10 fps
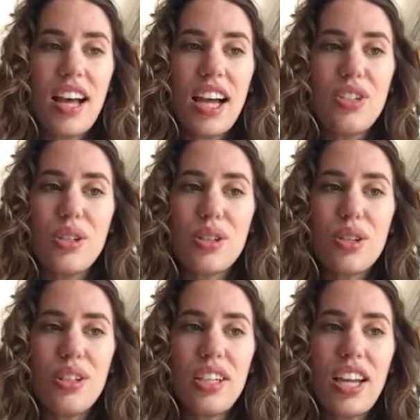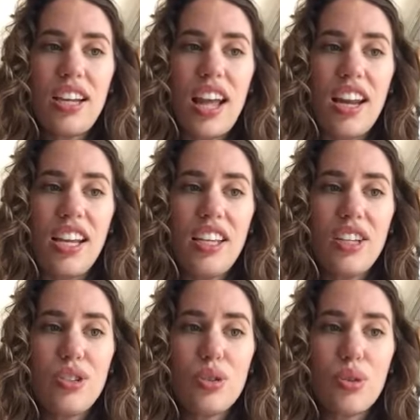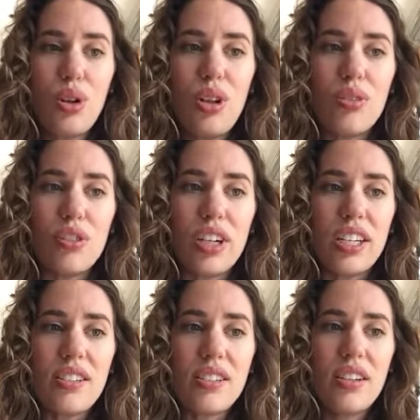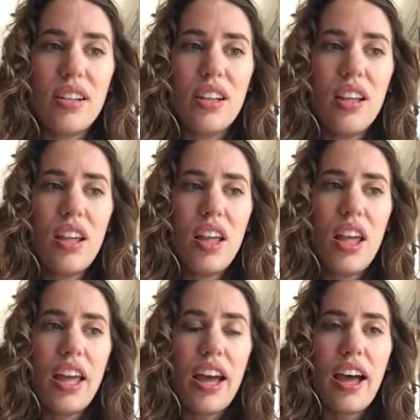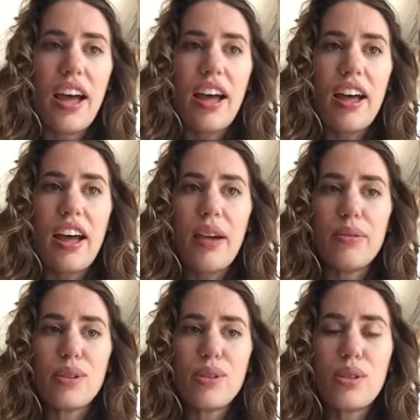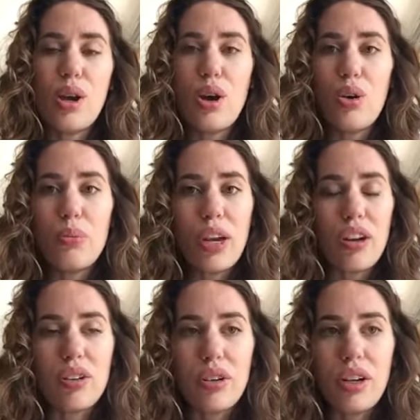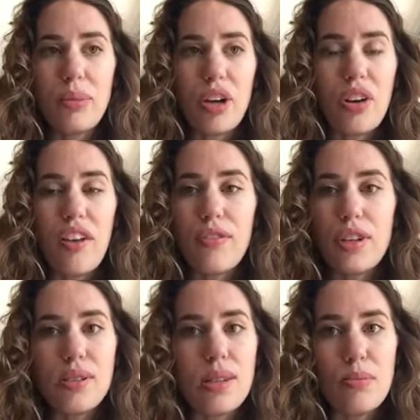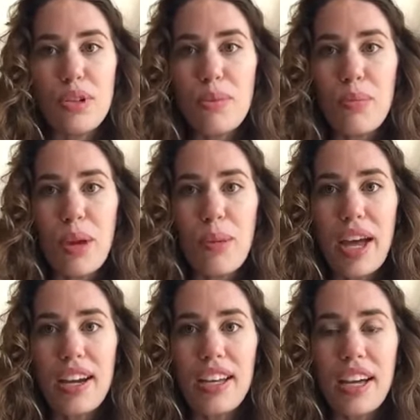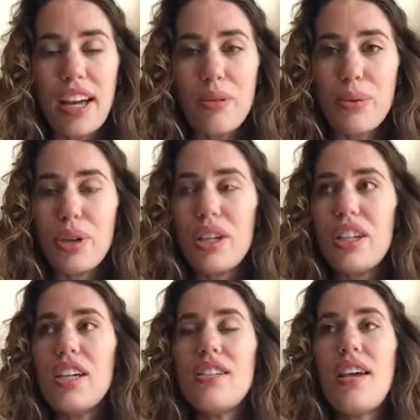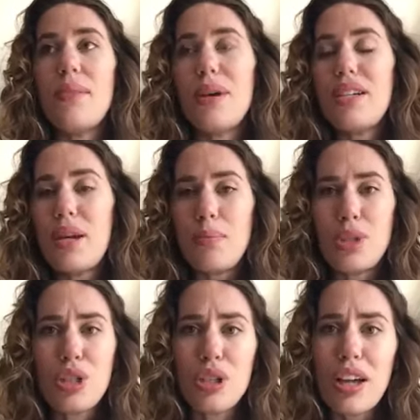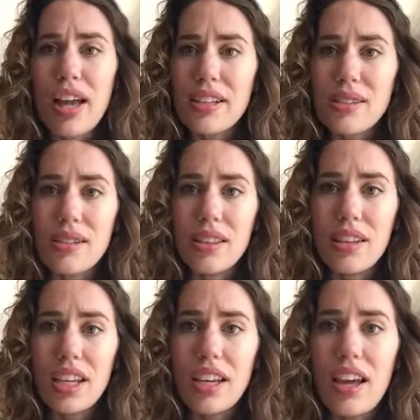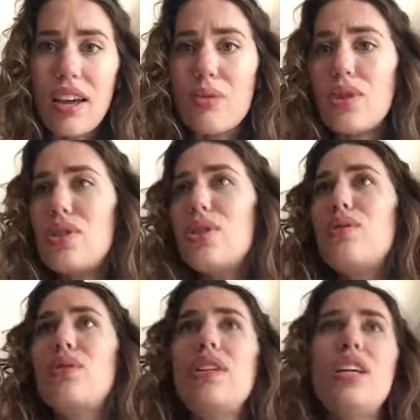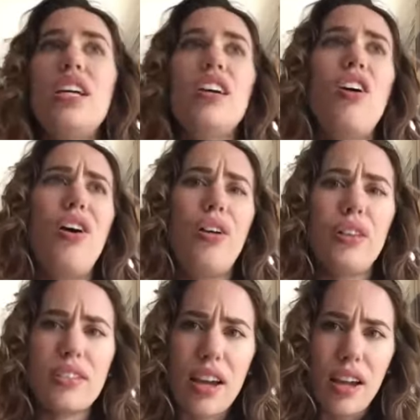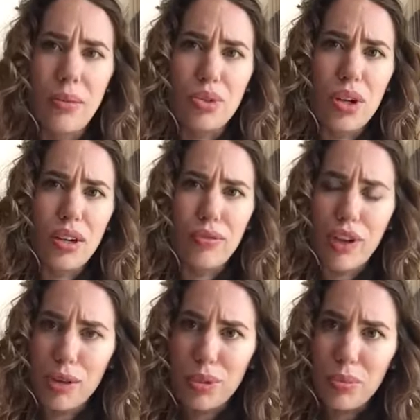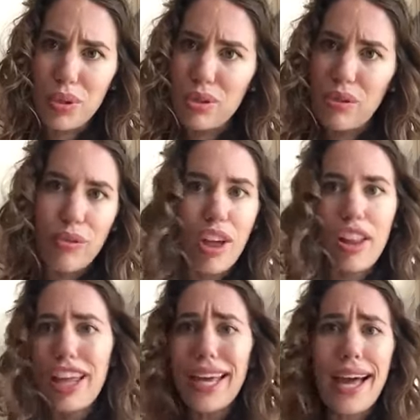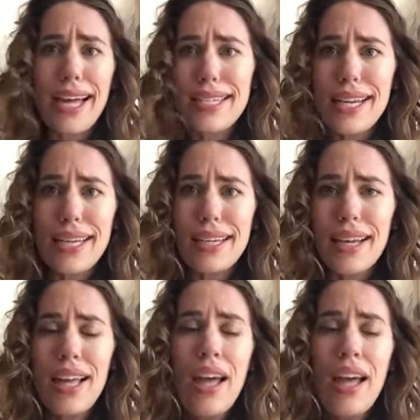I just couldn't get any control over it. I was so paranoid about every symptom in my body. I would take my temperature constantly. I was Googling all the time, trying to find people who felt like I did,